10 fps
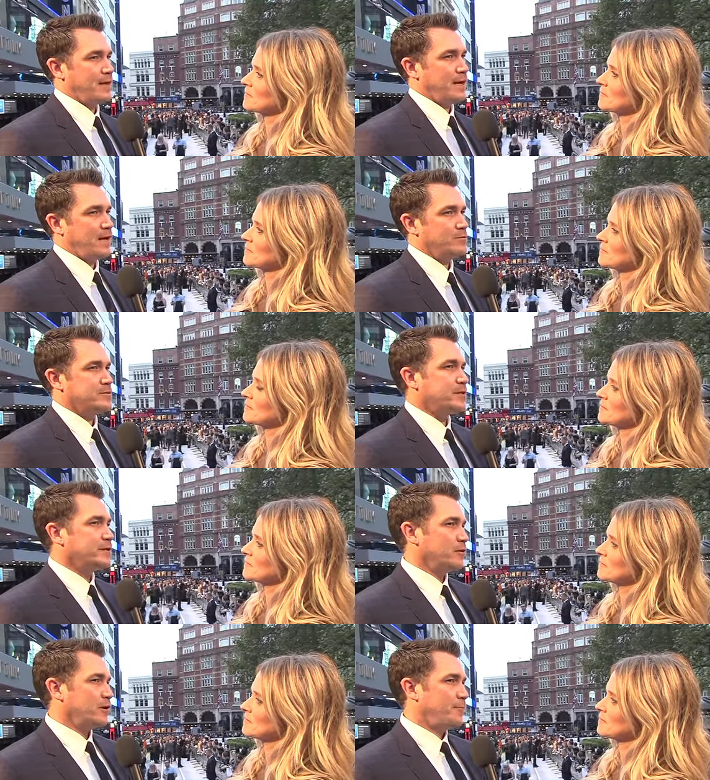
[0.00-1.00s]
Speaker 1: I was a
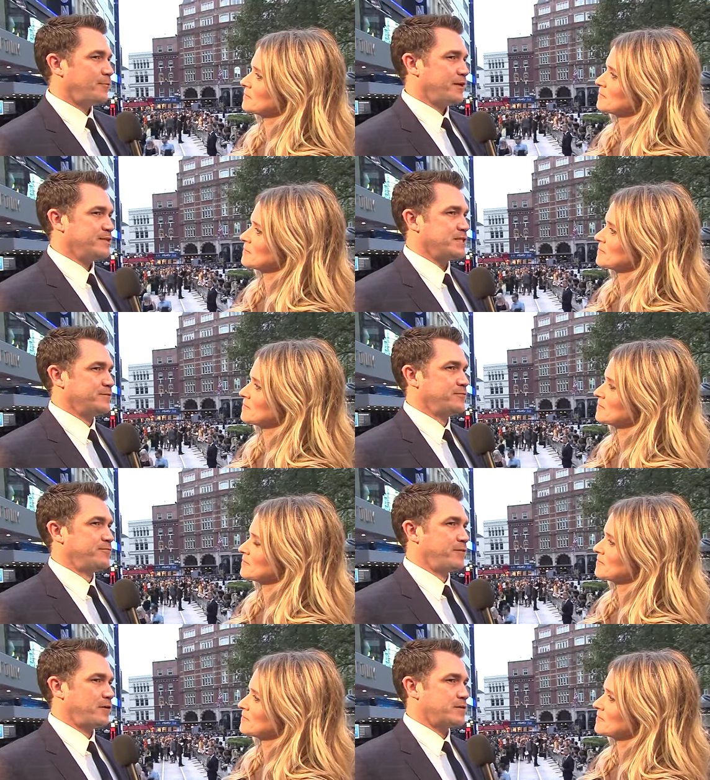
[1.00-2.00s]
little apprehensive at
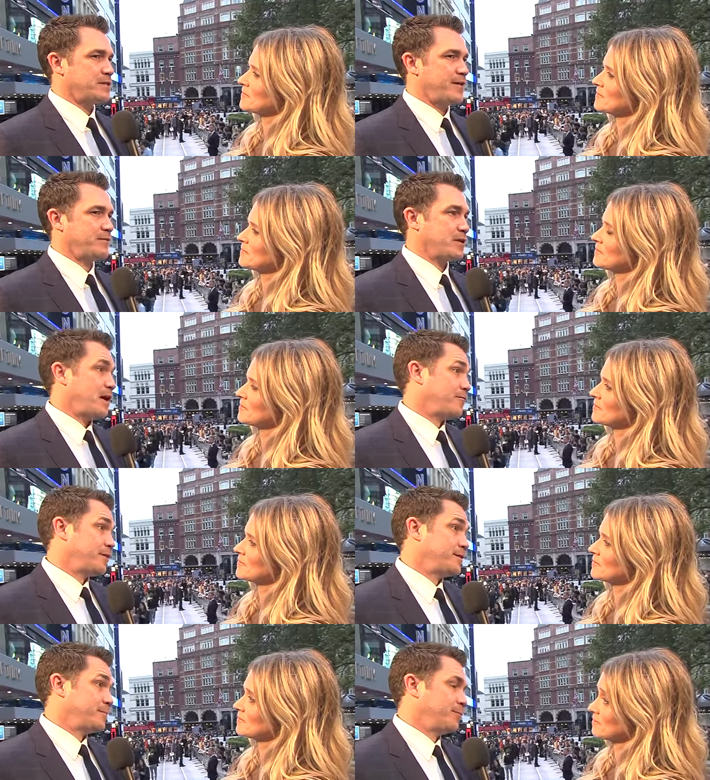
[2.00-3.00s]
first, having not
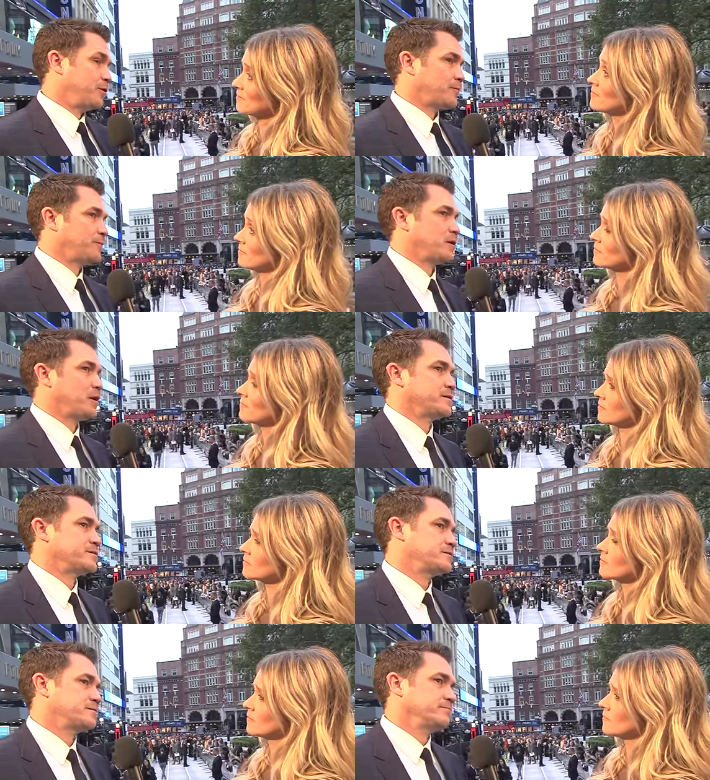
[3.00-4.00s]
read the book,
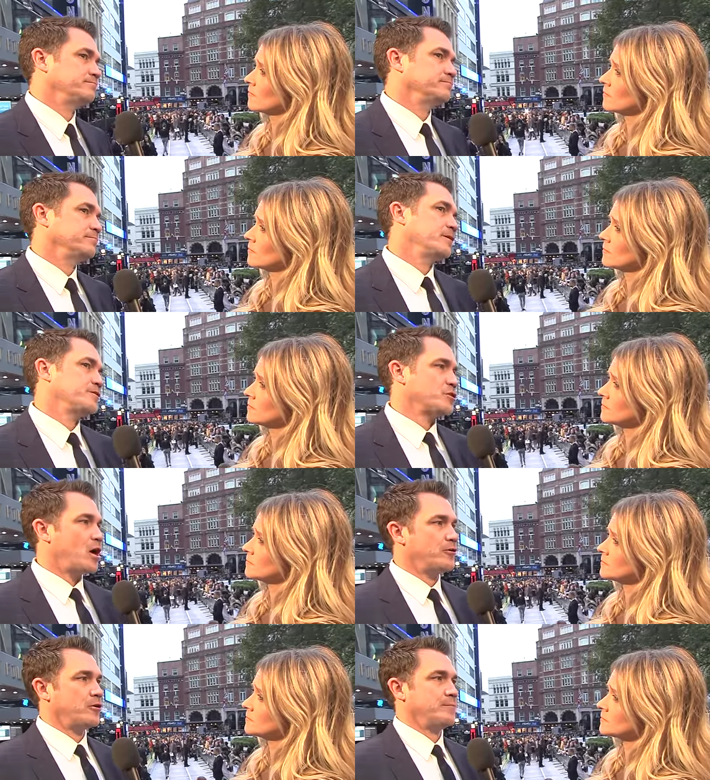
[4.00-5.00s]
because a
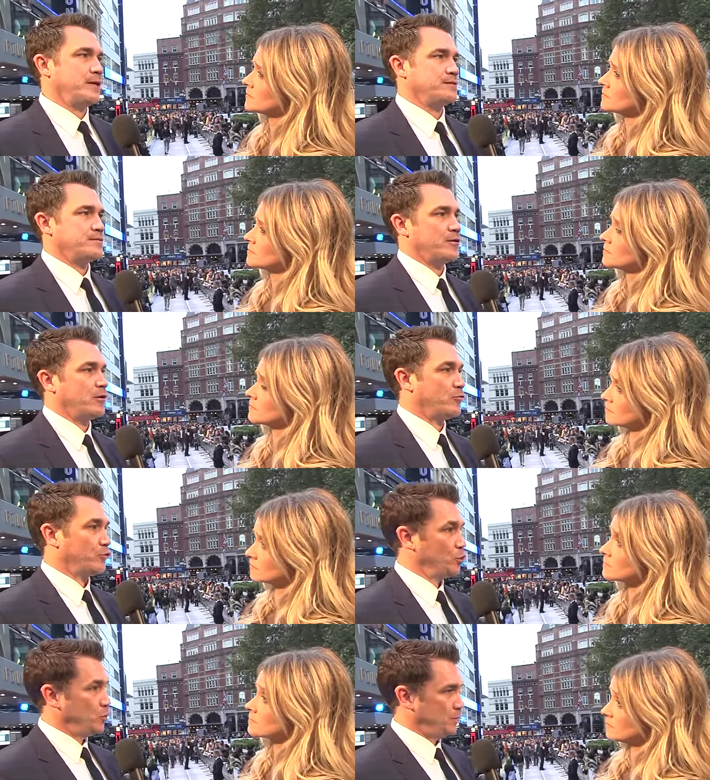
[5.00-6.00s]
genre means there are
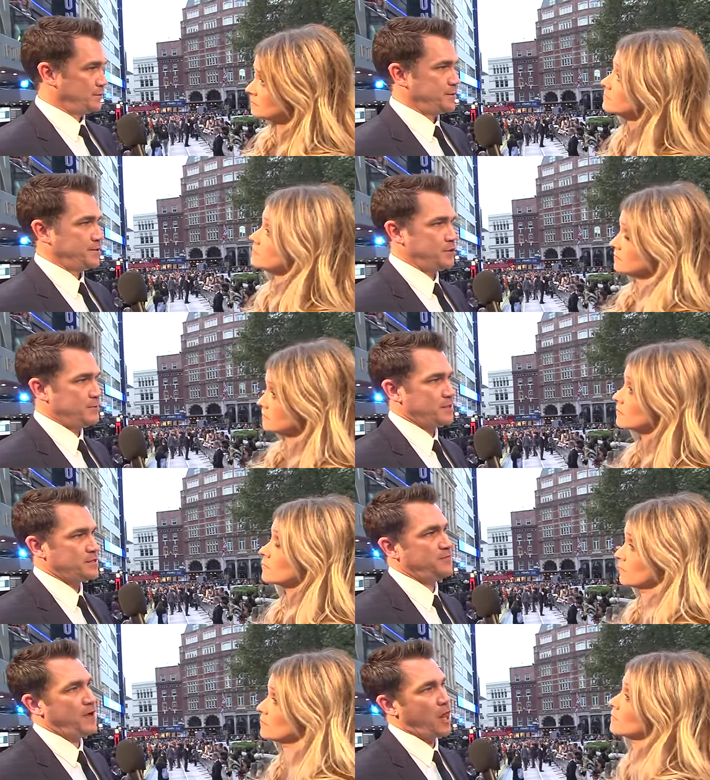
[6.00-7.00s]
rules that you
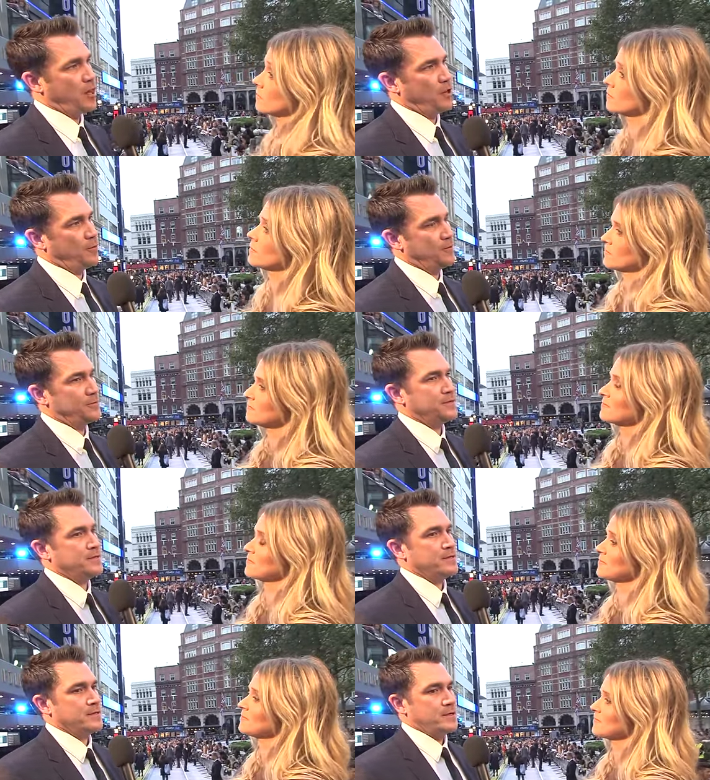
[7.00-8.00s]
must follow.
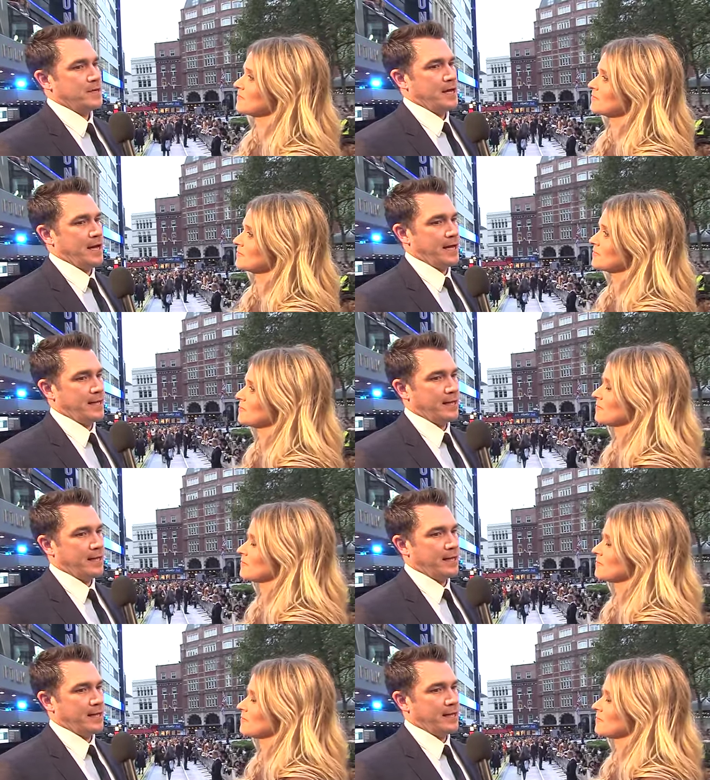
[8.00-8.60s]
And